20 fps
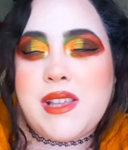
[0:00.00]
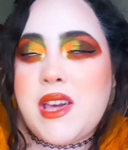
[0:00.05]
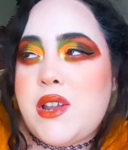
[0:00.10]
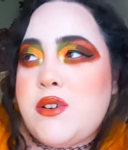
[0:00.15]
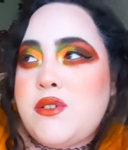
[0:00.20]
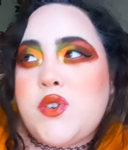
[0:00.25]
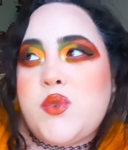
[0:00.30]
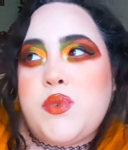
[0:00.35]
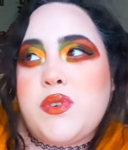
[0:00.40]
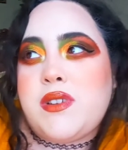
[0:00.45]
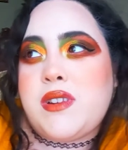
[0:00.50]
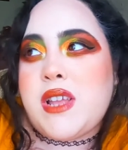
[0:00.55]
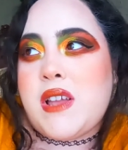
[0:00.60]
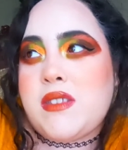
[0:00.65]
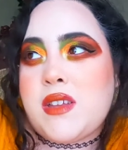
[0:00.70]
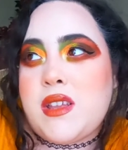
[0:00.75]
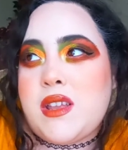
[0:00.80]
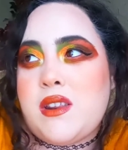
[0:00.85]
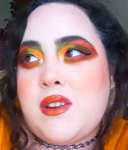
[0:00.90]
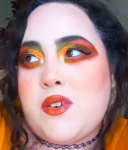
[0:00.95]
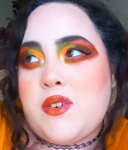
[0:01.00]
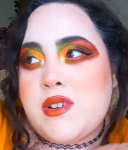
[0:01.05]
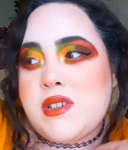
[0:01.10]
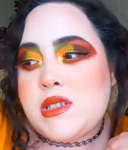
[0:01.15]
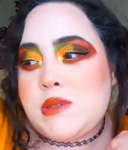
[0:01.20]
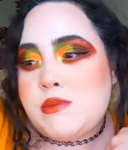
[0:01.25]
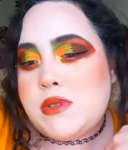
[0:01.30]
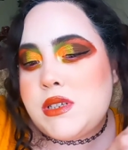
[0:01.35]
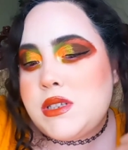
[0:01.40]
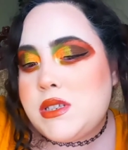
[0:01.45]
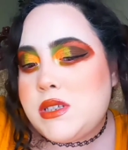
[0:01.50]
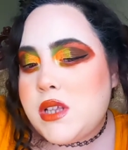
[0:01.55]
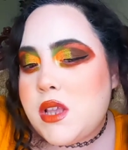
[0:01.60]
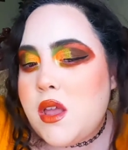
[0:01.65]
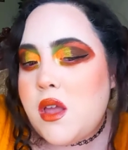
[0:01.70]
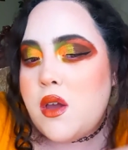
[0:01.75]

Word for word: I don't know if we're gonna have that in Christmas.